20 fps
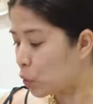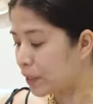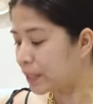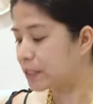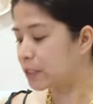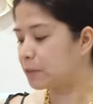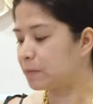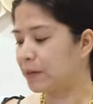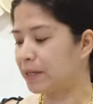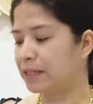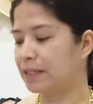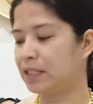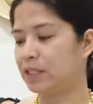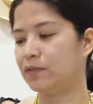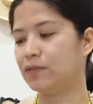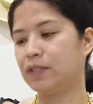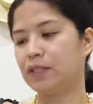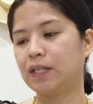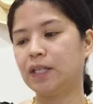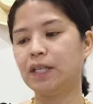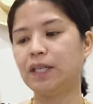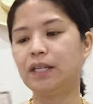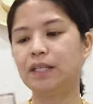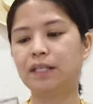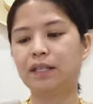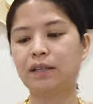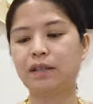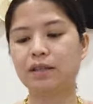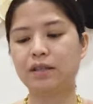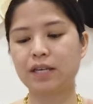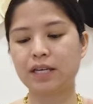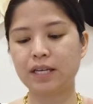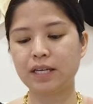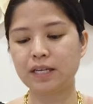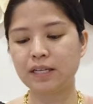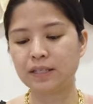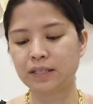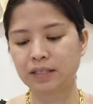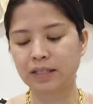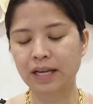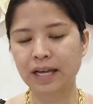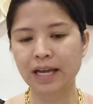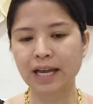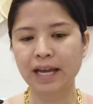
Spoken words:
expensive Sunny's in these,